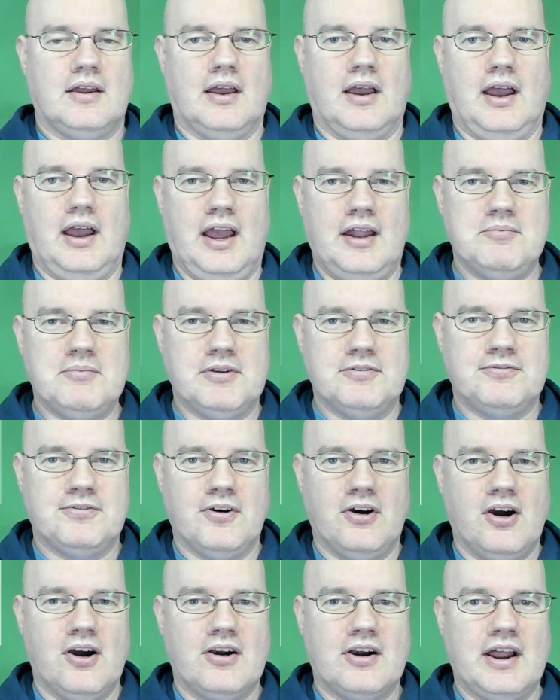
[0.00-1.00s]
And
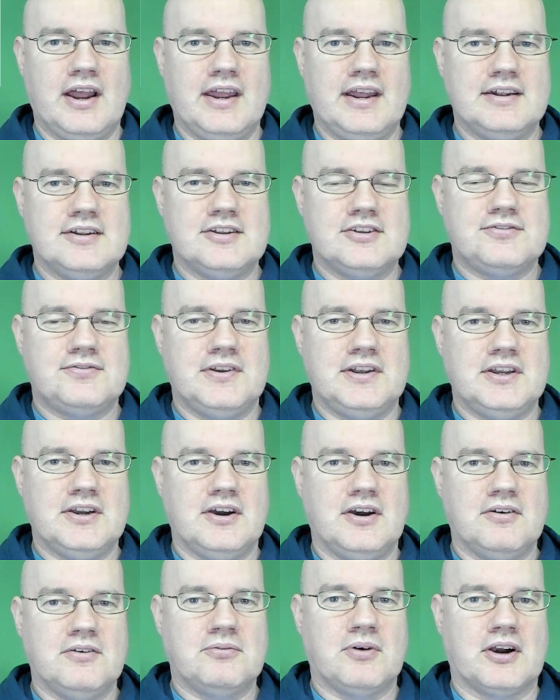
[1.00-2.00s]
before I end this
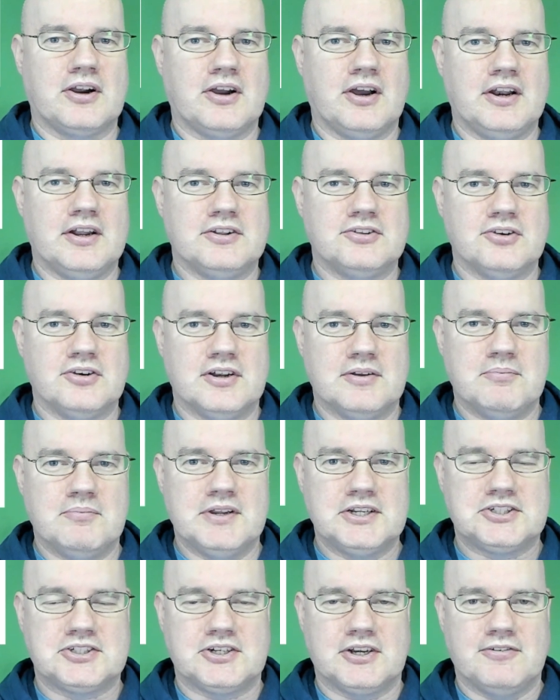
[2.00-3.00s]
video, we're going to do the
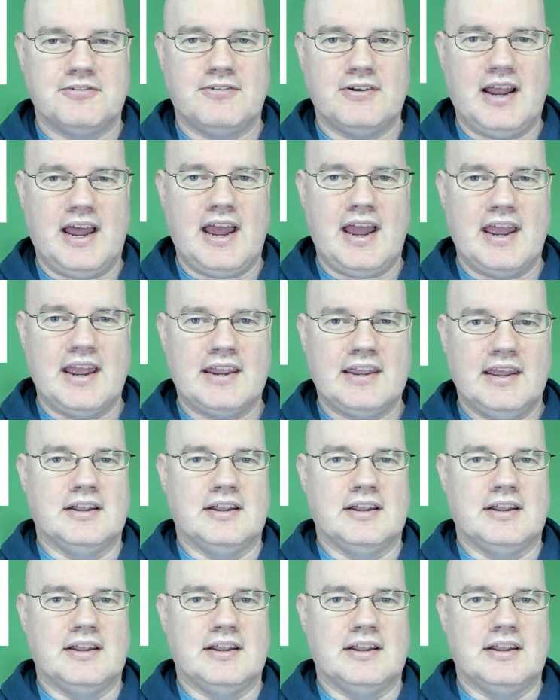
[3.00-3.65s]
mystery flag.